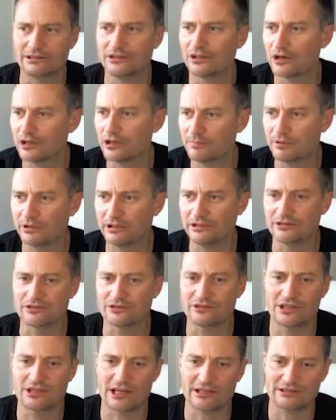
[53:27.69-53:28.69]
You go to put in your
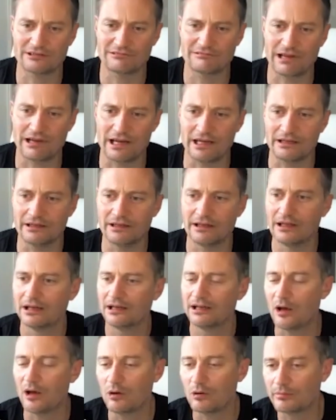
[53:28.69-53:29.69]
chest drain,
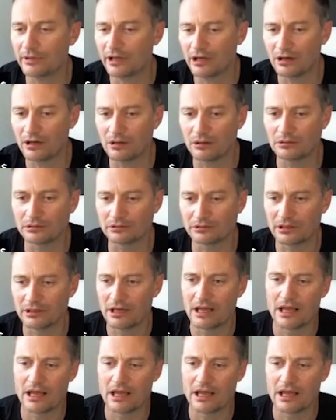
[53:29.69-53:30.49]
lo and behold,